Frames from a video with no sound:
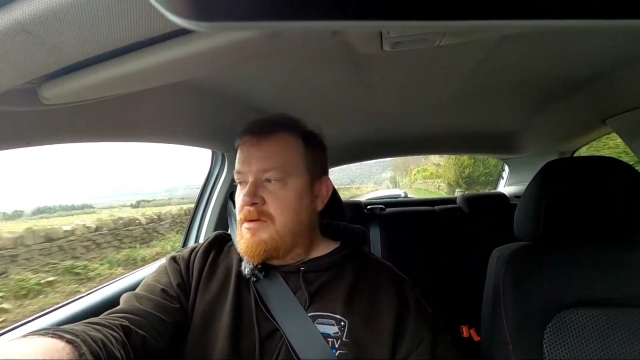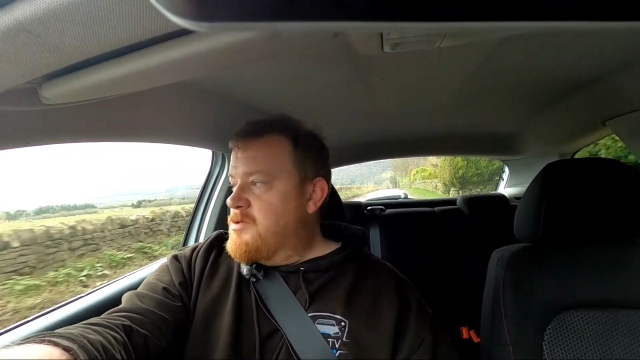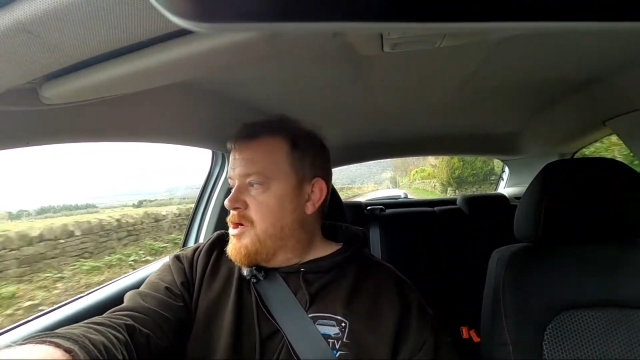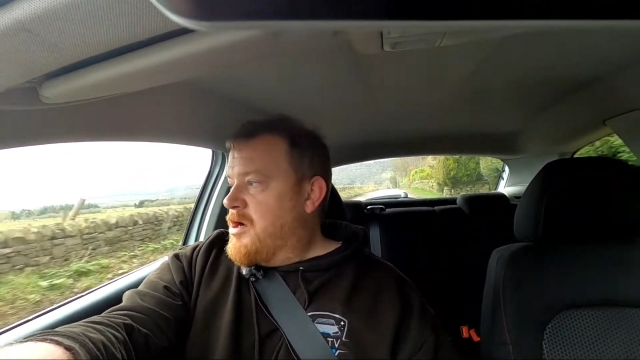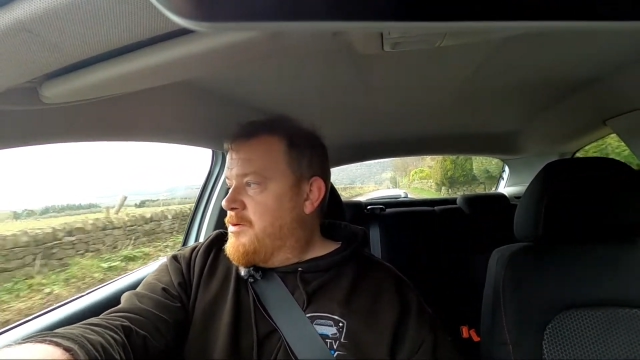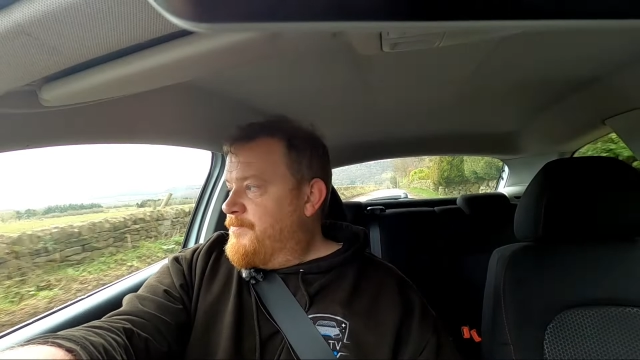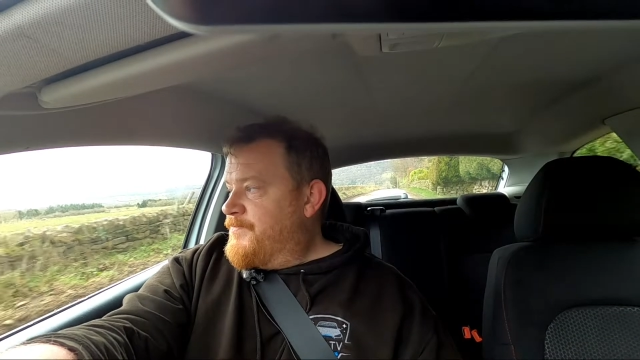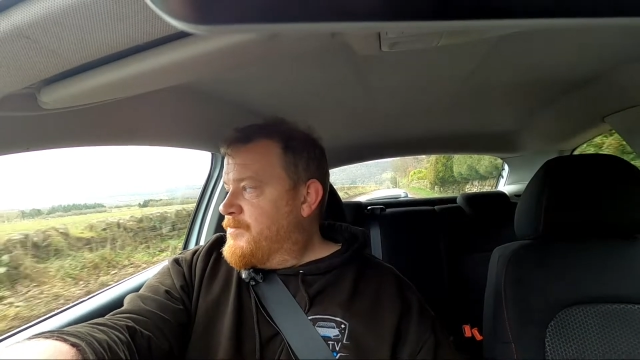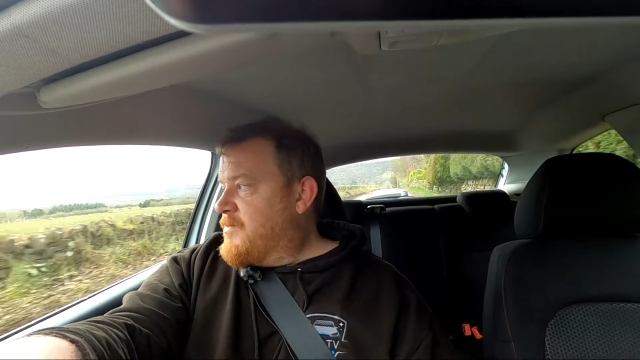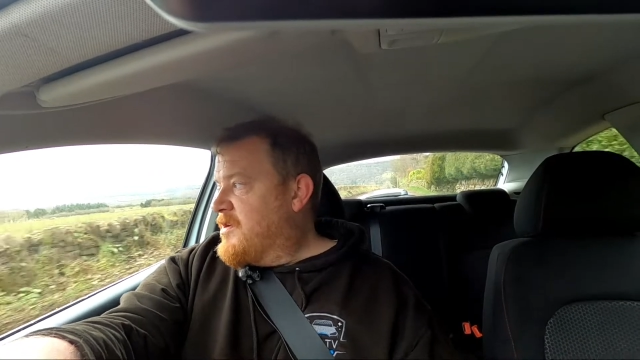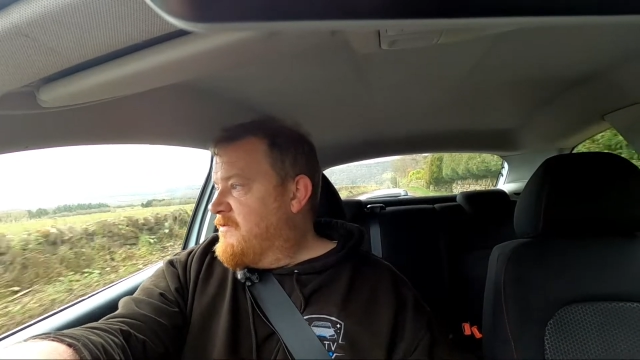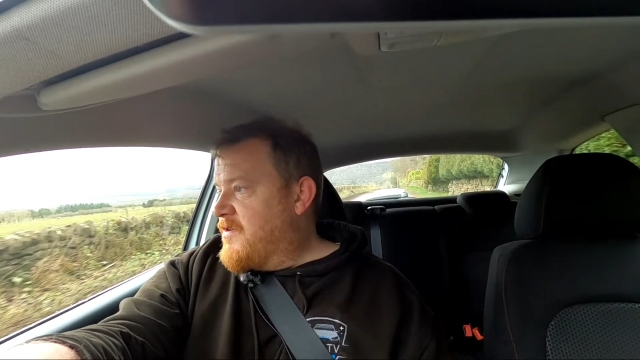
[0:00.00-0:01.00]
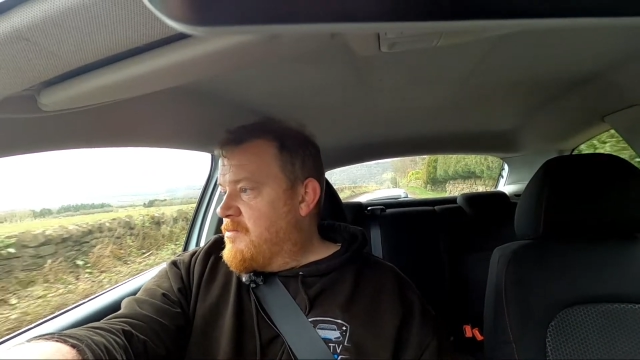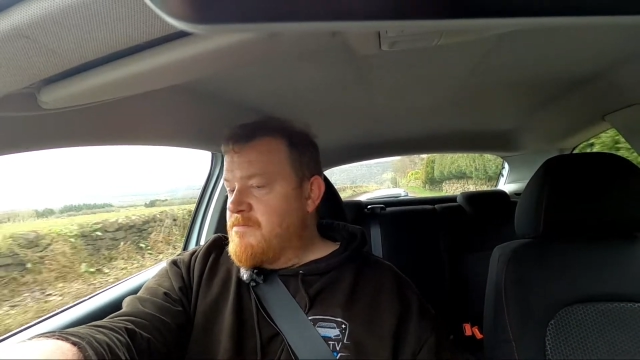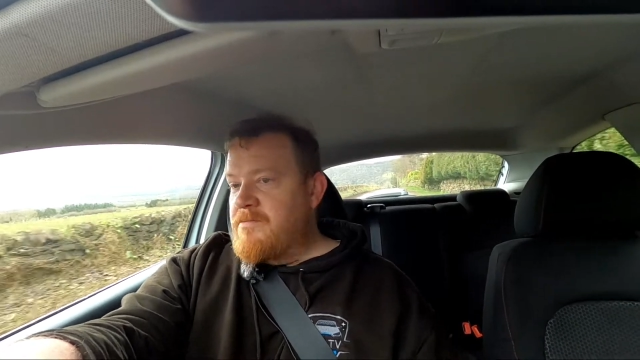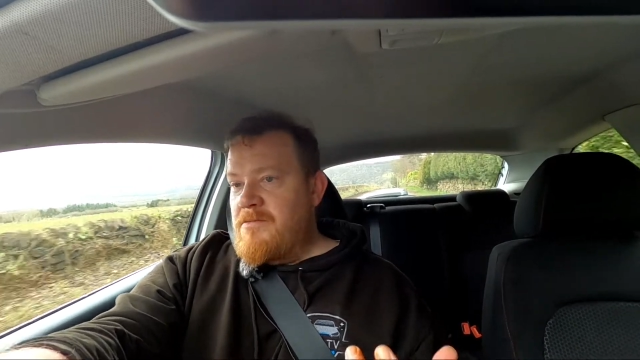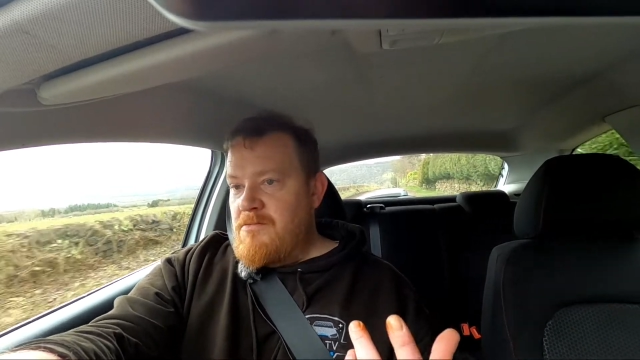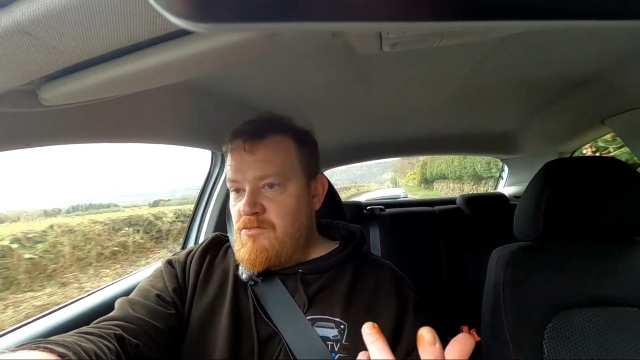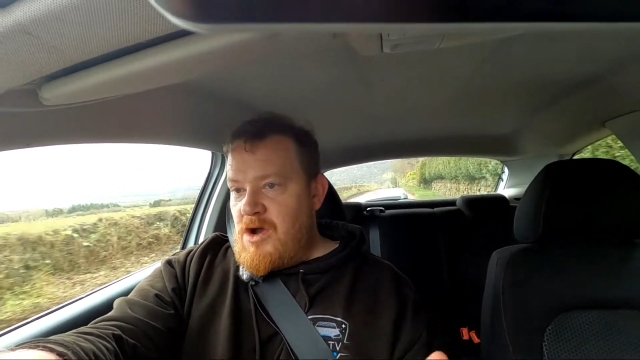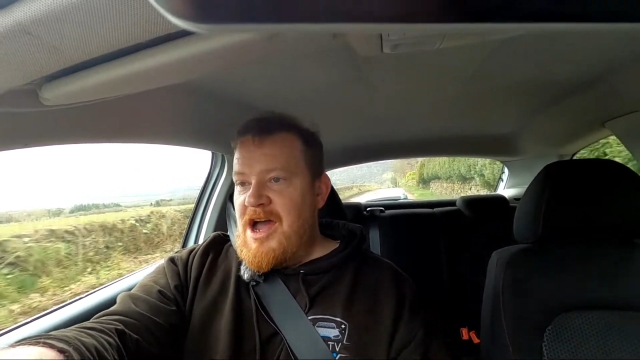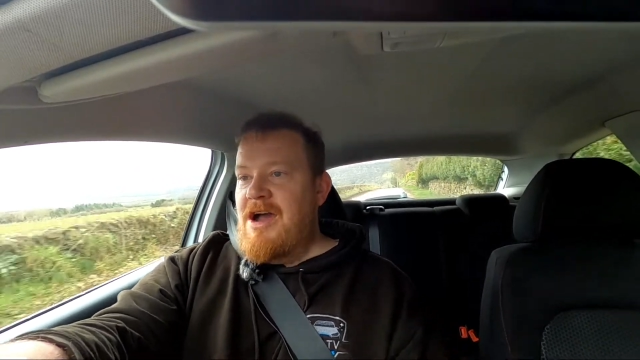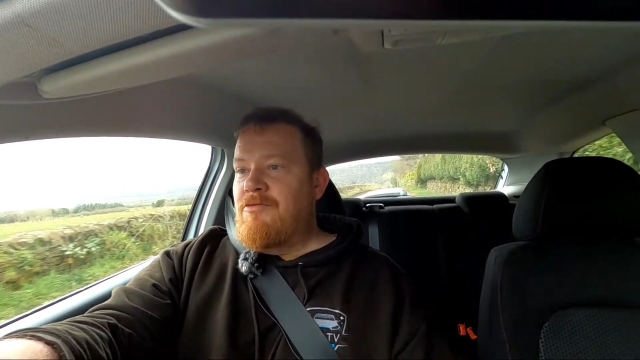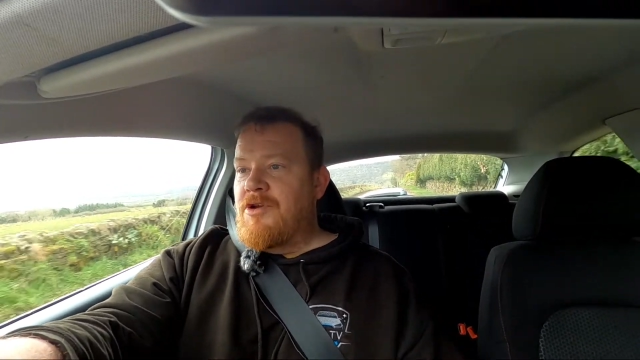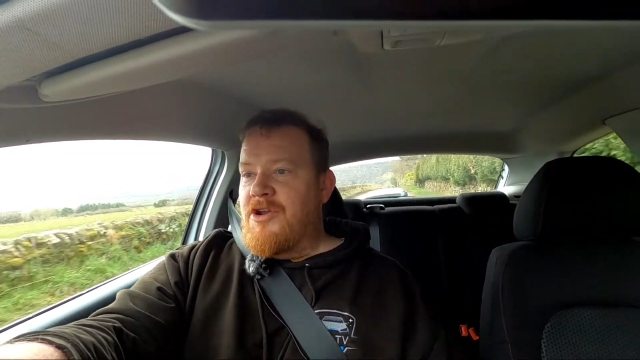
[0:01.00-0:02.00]
So, from what I
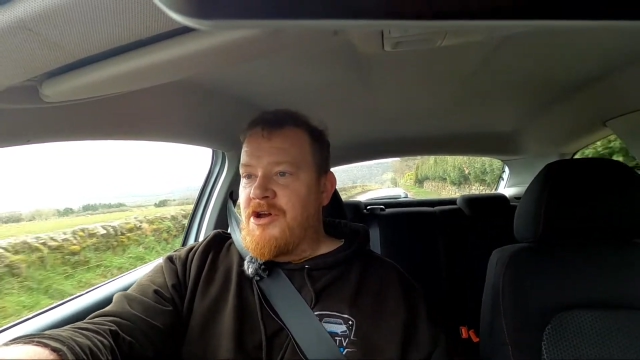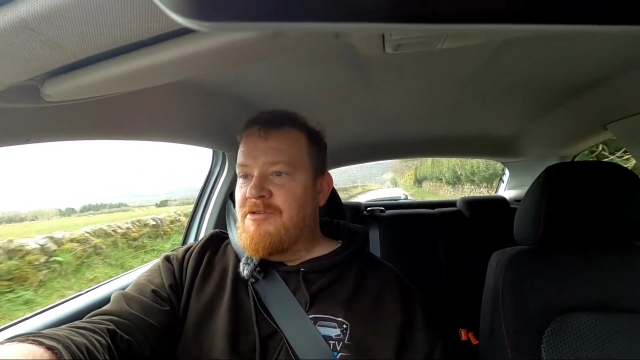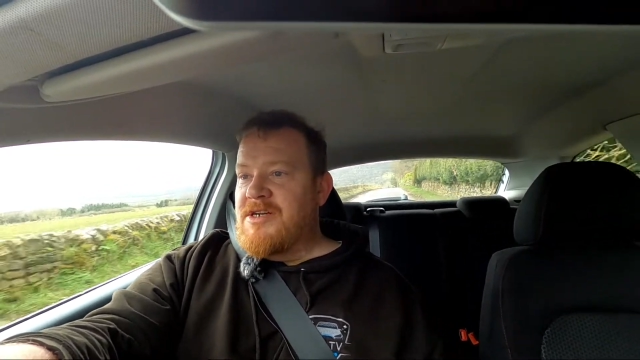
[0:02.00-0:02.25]
want to know